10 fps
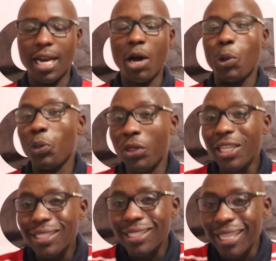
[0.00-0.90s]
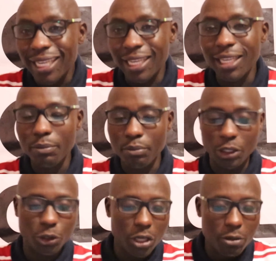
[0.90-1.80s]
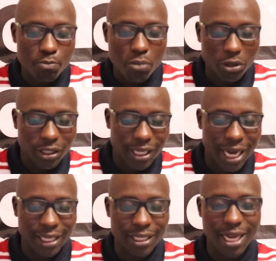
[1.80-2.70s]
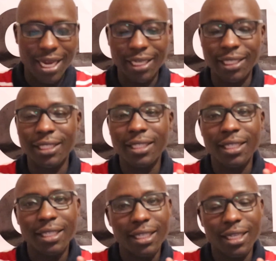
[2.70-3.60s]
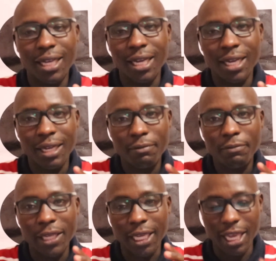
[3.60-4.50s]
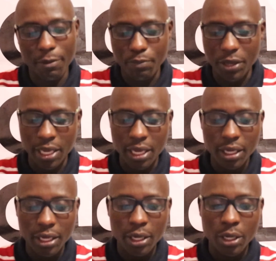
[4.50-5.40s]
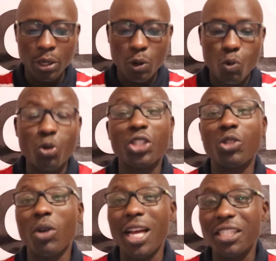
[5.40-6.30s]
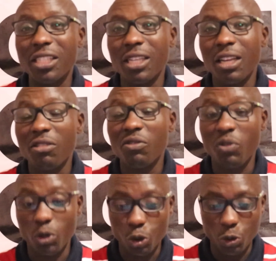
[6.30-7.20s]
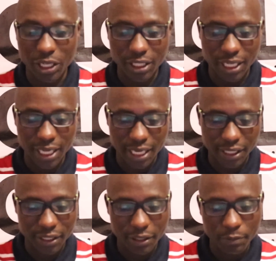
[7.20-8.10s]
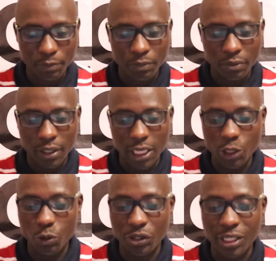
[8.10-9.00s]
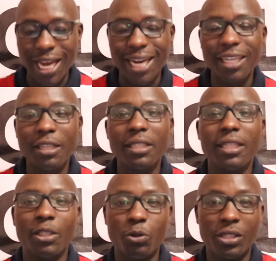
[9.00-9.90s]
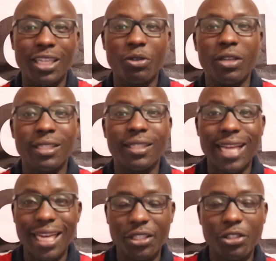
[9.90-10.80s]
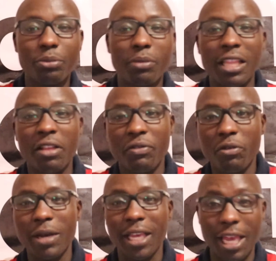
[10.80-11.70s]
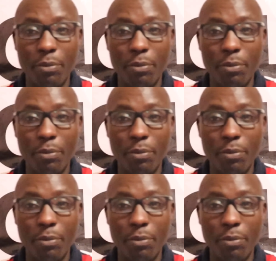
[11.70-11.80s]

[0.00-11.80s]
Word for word: Now, this deal between Portside and uh, the KPA was to last for 20 years. It was done; it was actually signed by the former